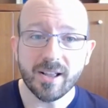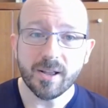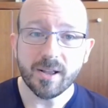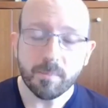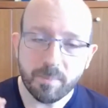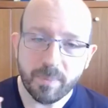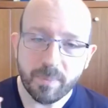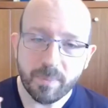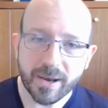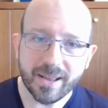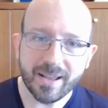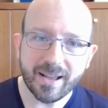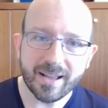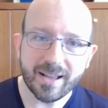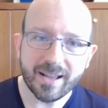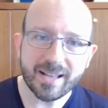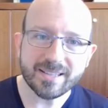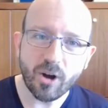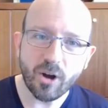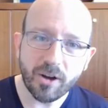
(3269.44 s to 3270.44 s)
but
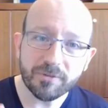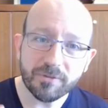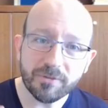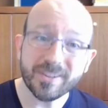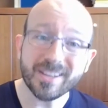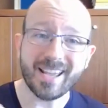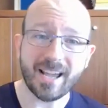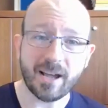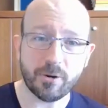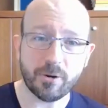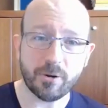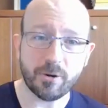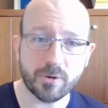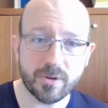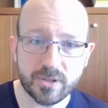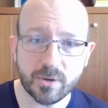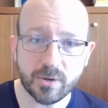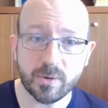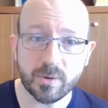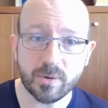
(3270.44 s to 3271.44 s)
it's often
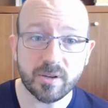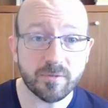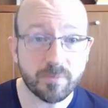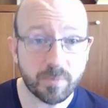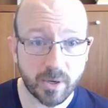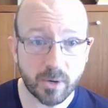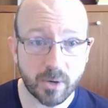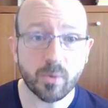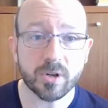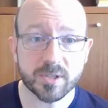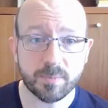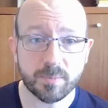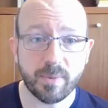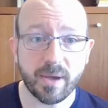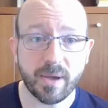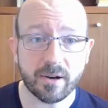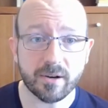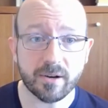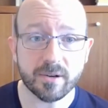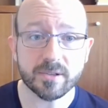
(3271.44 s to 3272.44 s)
counterintuitive, but it works
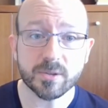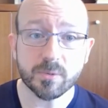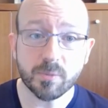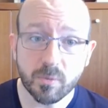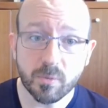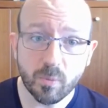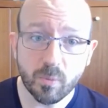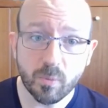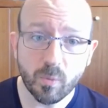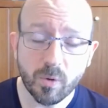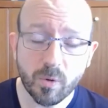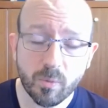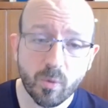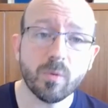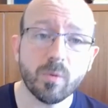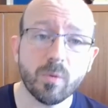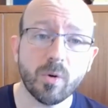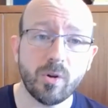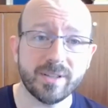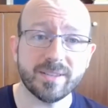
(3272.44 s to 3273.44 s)
better. So when we're
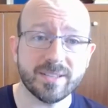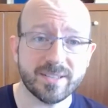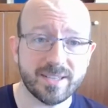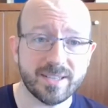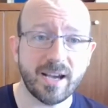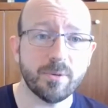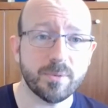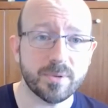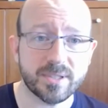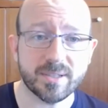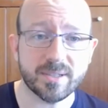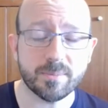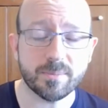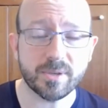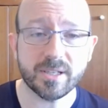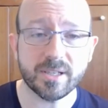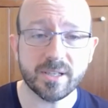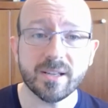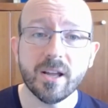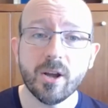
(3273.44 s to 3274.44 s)
rolling this out with
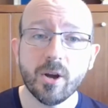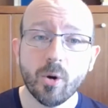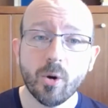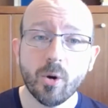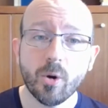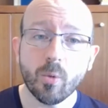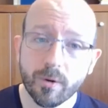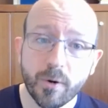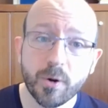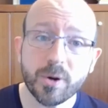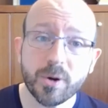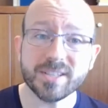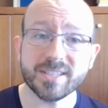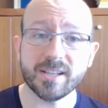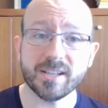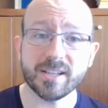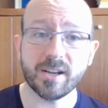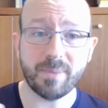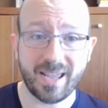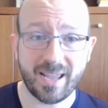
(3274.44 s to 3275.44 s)
somebody, we're focusing
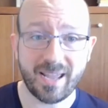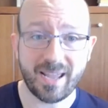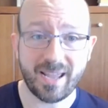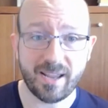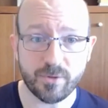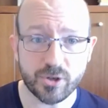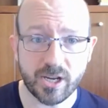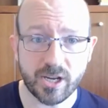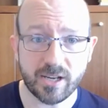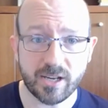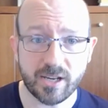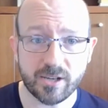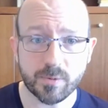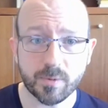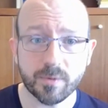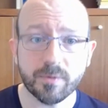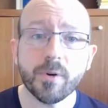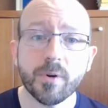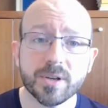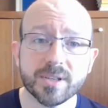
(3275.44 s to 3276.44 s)
on behavior change. We're
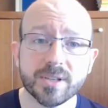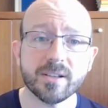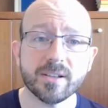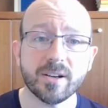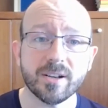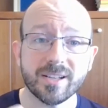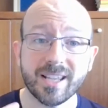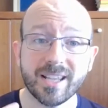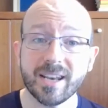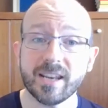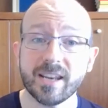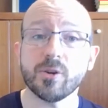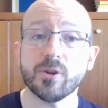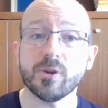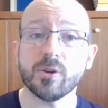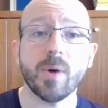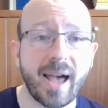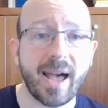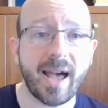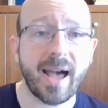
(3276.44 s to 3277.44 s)
focusing on getting new
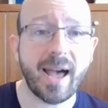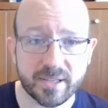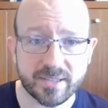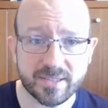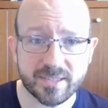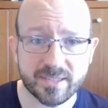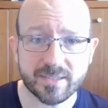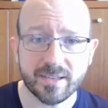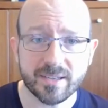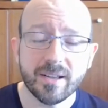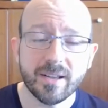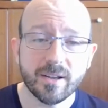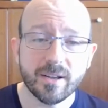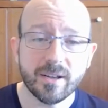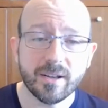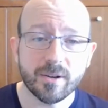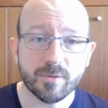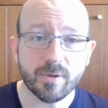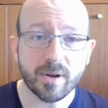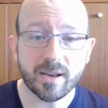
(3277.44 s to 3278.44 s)
habits,
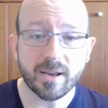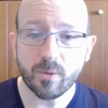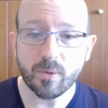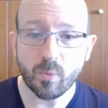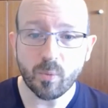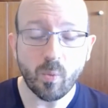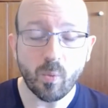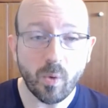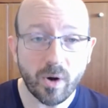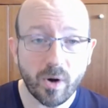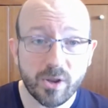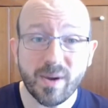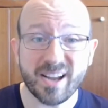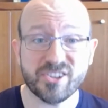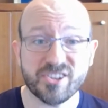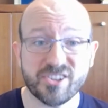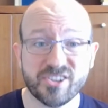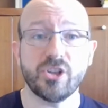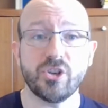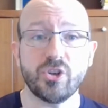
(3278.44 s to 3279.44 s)
right? What do you
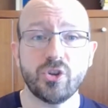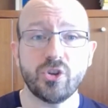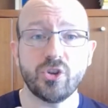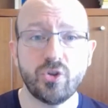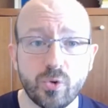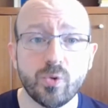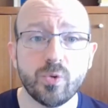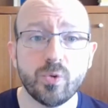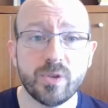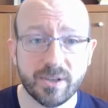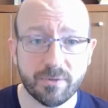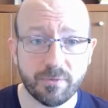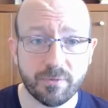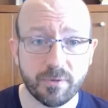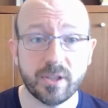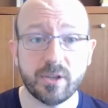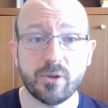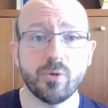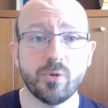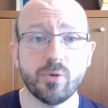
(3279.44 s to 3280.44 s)
actually do
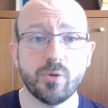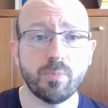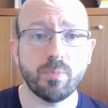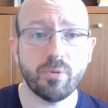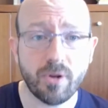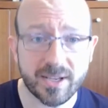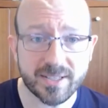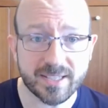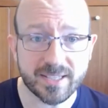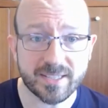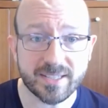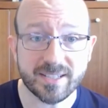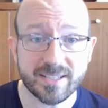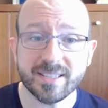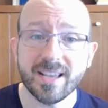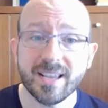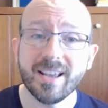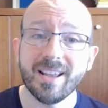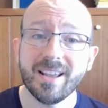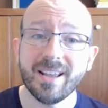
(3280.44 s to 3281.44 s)
differently, new
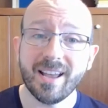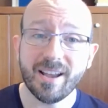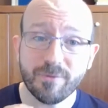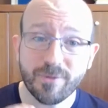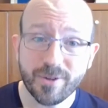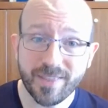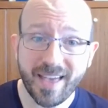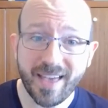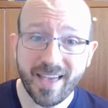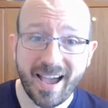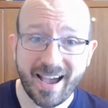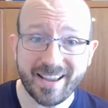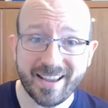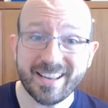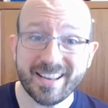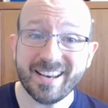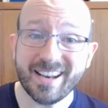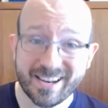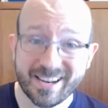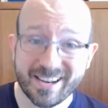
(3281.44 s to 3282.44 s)
processes? And for
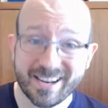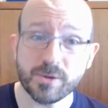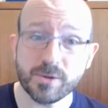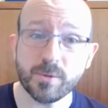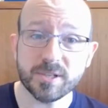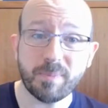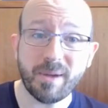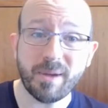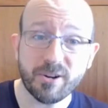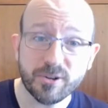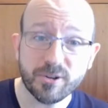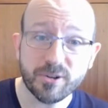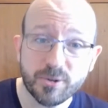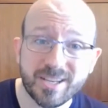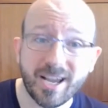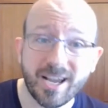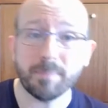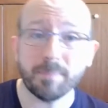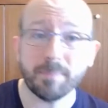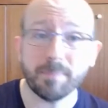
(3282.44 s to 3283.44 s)
that, it actually works better to
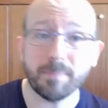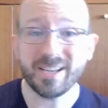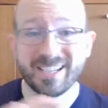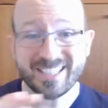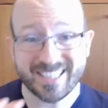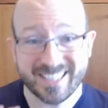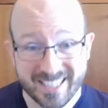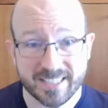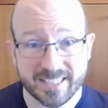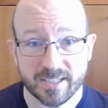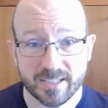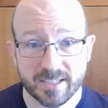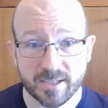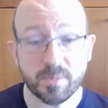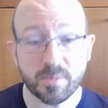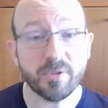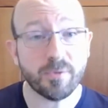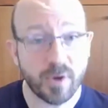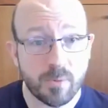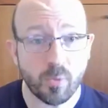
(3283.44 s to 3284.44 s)
adopt a system, a
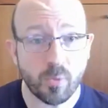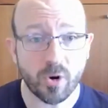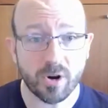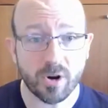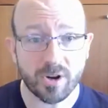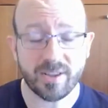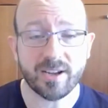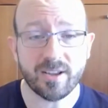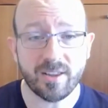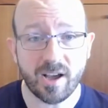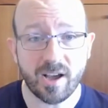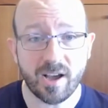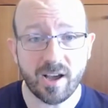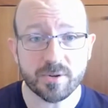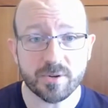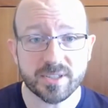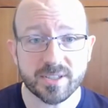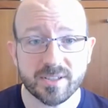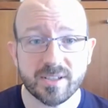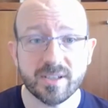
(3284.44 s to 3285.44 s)
framework like
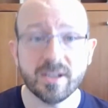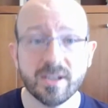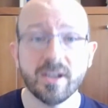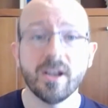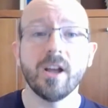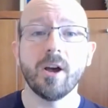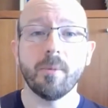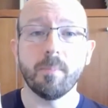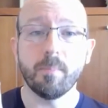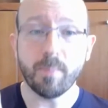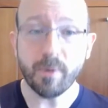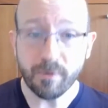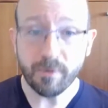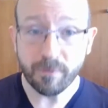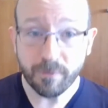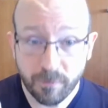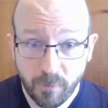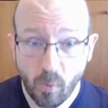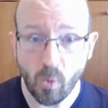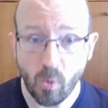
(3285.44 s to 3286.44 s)
Hellocracy,
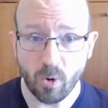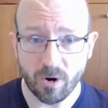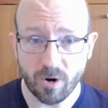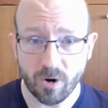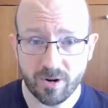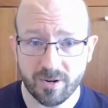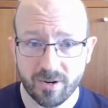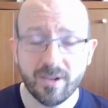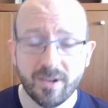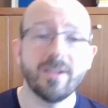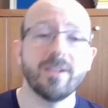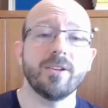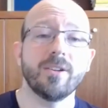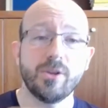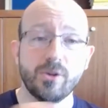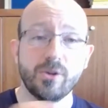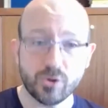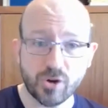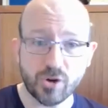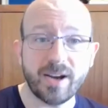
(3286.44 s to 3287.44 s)
before
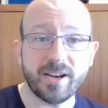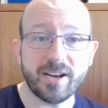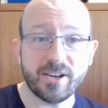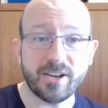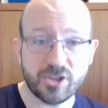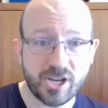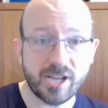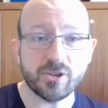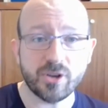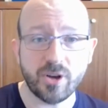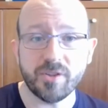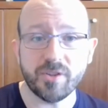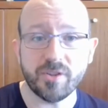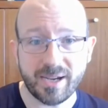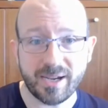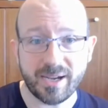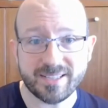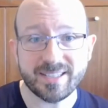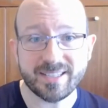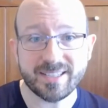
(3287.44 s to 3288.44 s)
you try to change all the
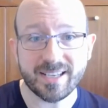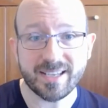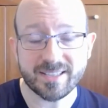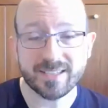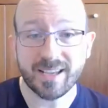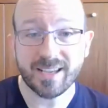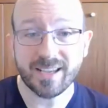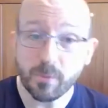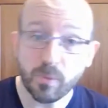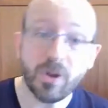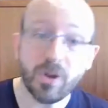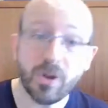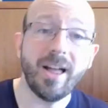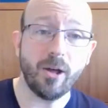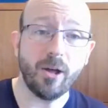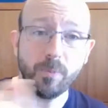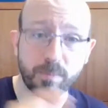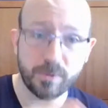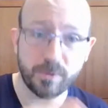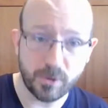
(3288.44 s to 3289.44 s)
mindsets. It will
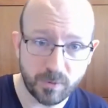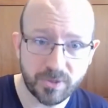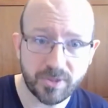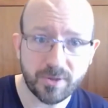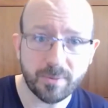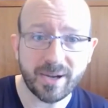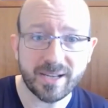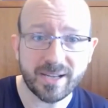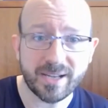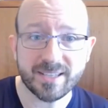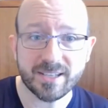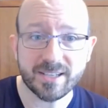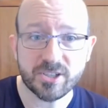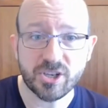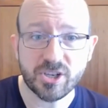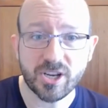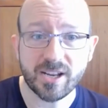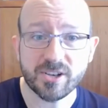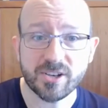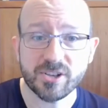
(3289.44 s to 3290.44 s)
help you with the mindset
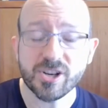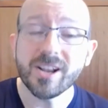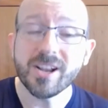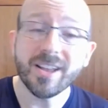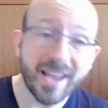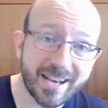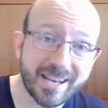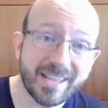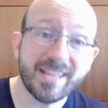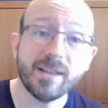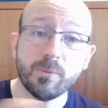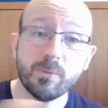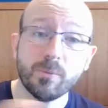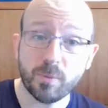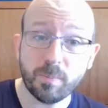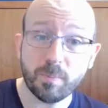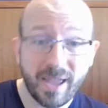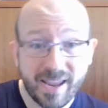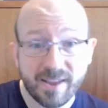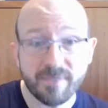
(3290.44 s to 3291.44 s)
change, and it
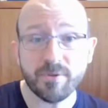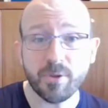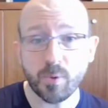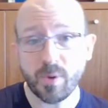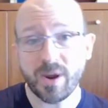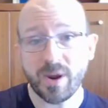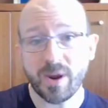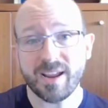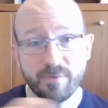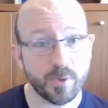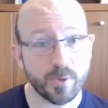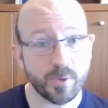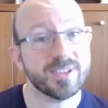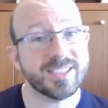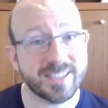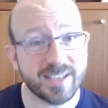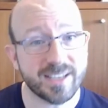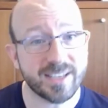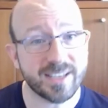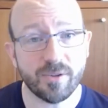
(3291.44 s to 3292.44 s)
will pave the way for
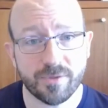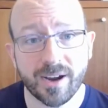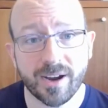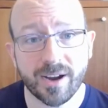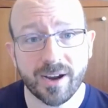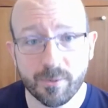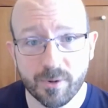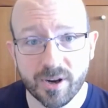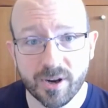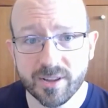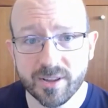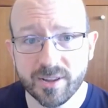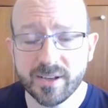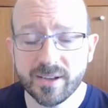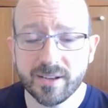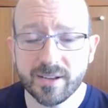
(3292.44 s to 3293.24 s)
itself, ironically.